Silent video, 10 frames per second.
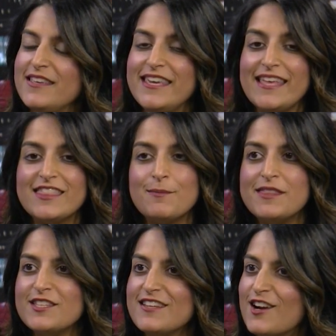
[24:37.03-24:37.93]
Get them
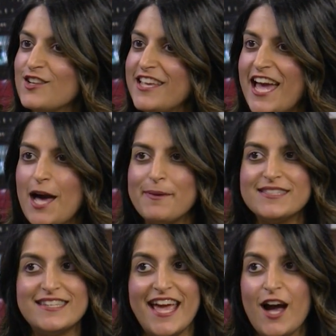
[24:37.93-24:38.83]
in these early
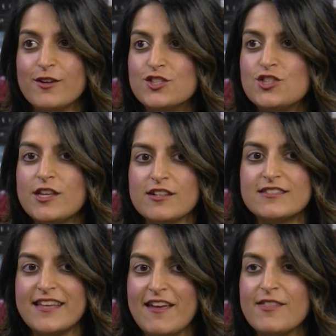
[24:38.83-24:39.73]
habits now. It'll
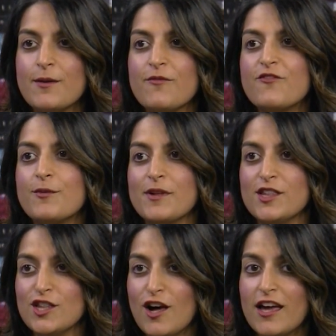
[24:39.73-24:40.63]
save them from a
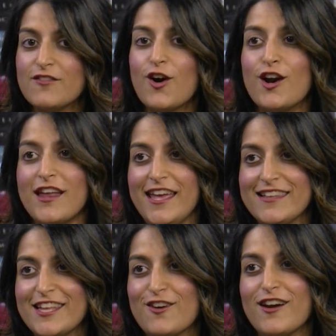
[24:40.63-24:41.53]
lot of heartache
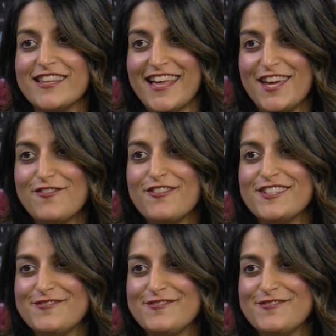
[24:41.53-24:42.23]
later on in life.